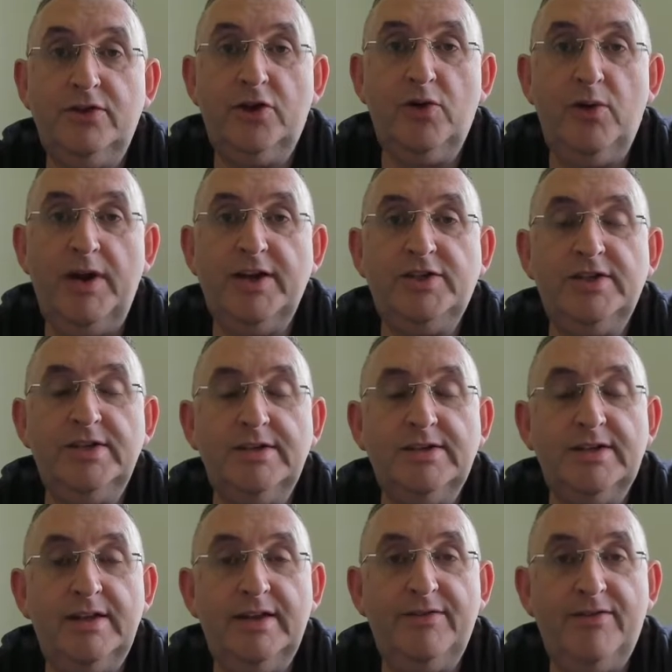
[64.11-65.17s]
the questions
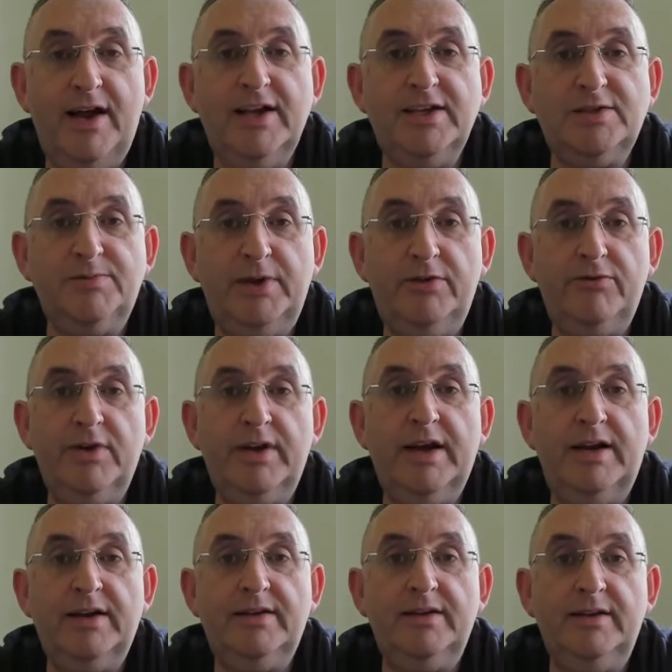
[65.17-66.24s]
that they've asked me
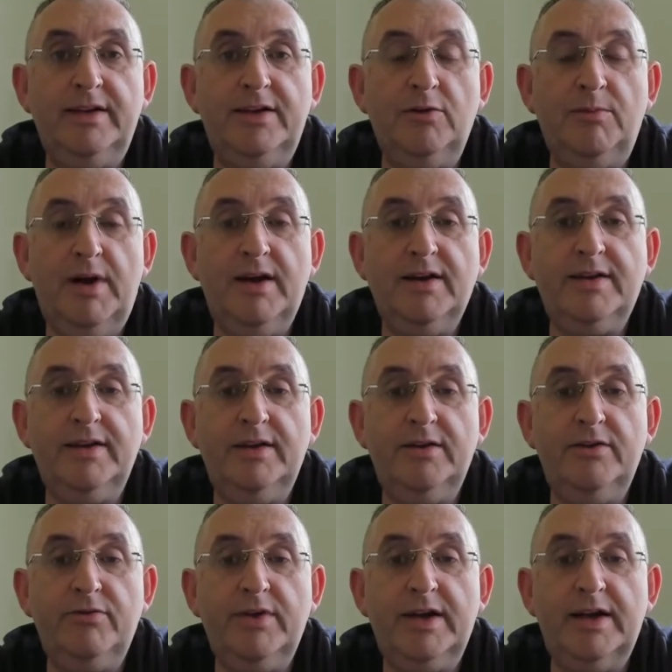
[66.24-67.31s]
regarding legal
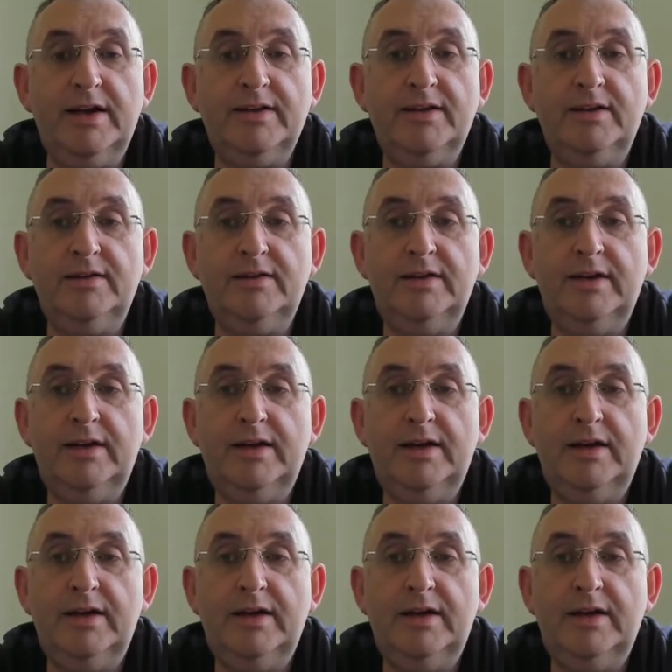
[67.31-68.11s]
marketing, regarding